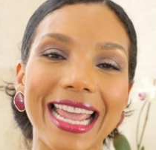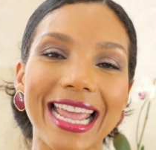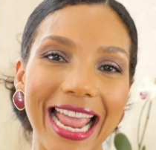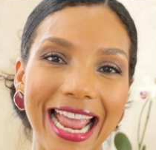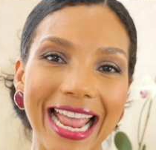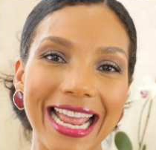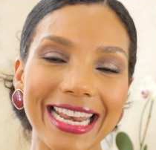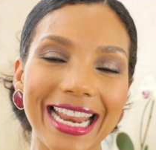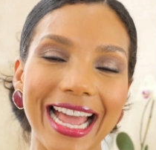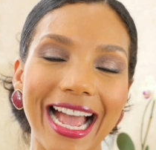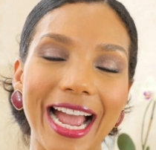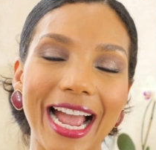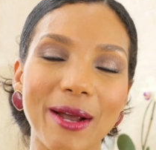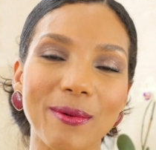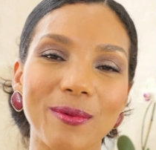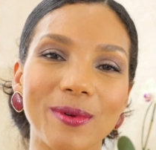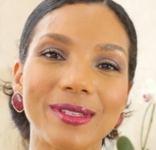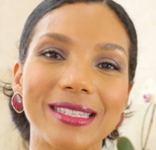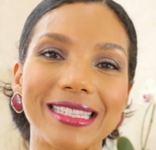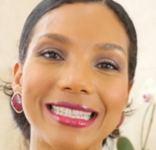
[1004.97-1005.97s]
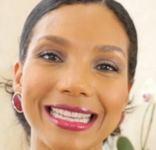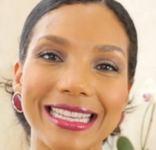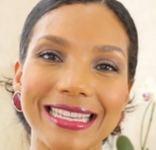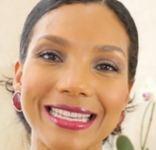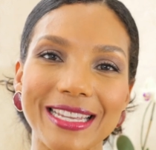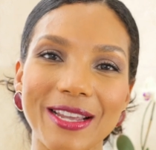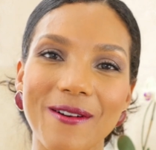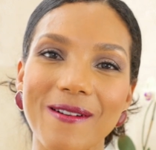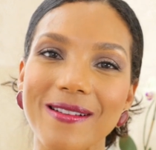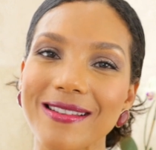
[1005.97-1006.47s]
and I will
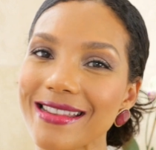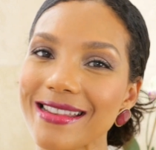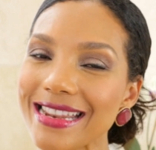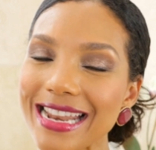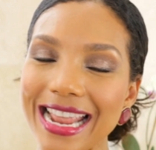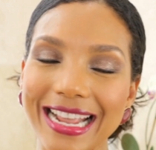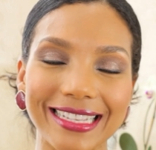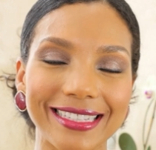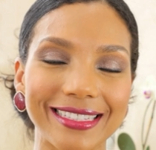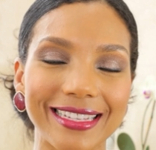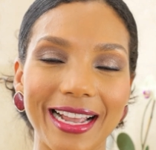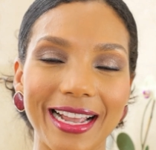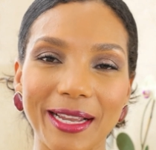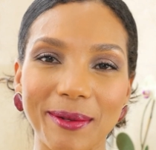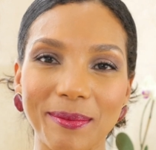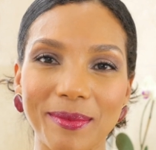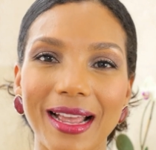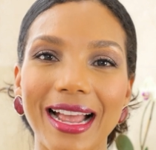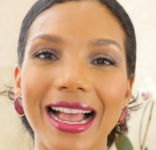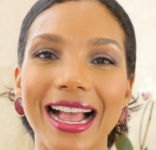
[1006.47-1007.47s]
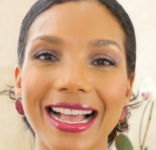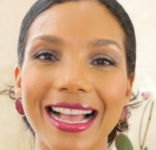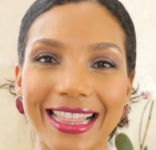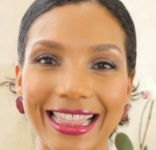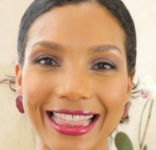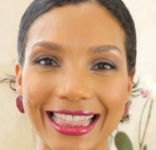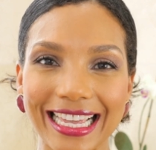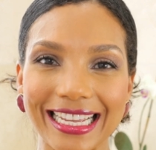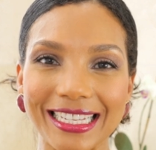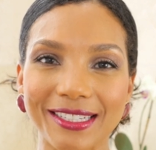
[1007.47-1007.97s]
see you next time.
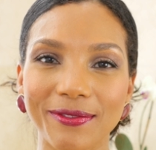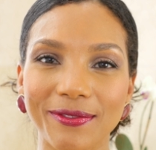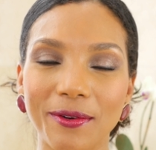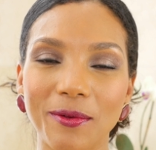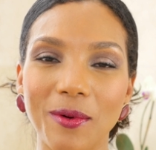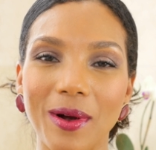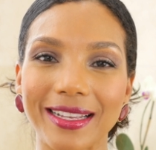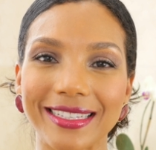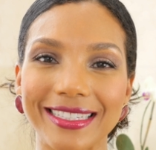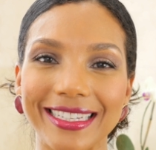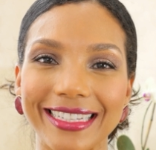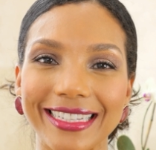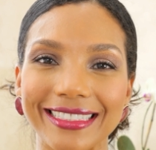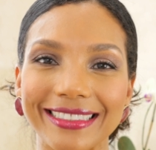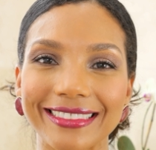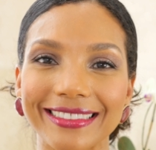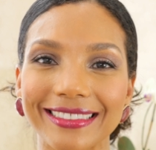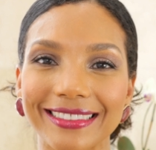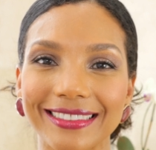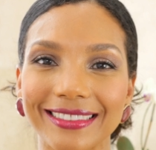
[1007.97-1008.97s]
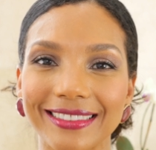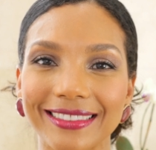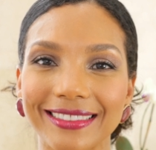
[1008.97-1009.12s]
Thanks for watching.